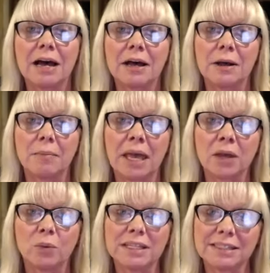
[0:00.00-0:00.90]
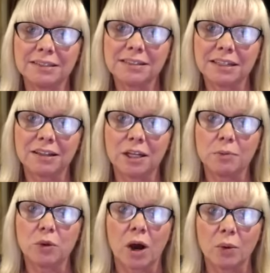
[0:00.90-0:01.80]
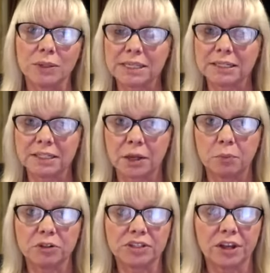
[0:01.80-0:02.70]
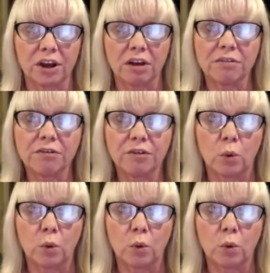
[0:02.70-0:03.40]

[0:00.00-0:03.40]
And with Scentsy Club, you always get 10% off